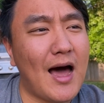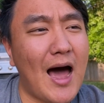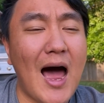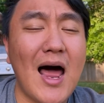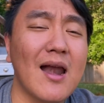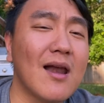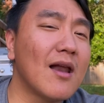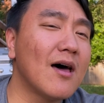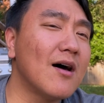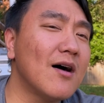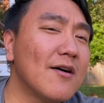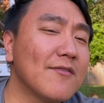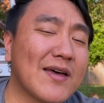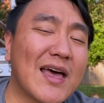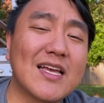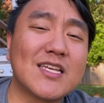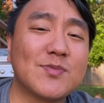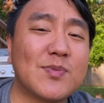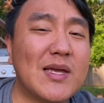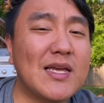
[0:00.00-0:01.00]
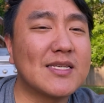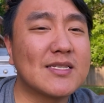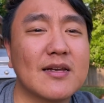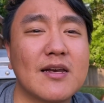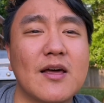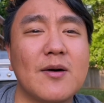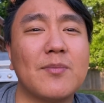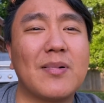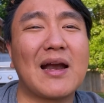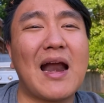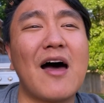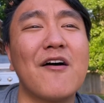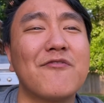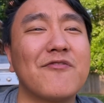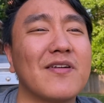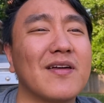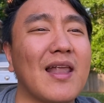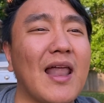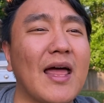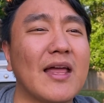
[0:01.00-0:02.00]
I love XBs in them, but I
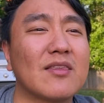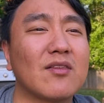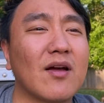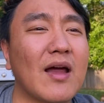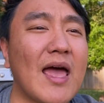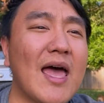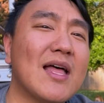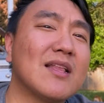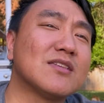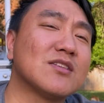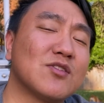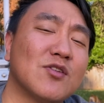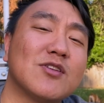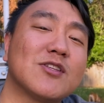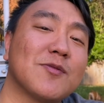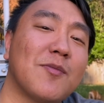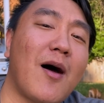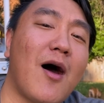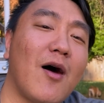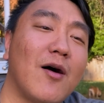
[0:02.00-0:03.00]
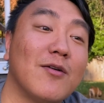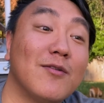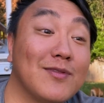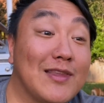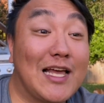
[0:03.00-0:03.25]
feel like their head's too small.